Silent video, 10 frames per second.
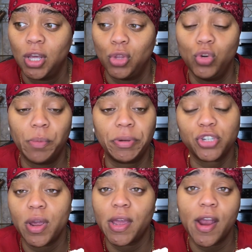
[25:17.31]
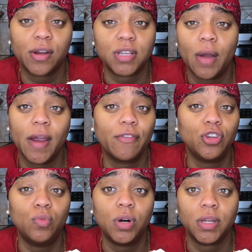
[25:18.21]
You can portray characters however
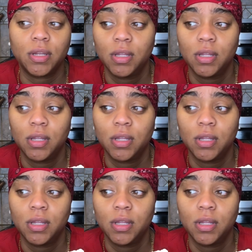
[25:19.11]
you want.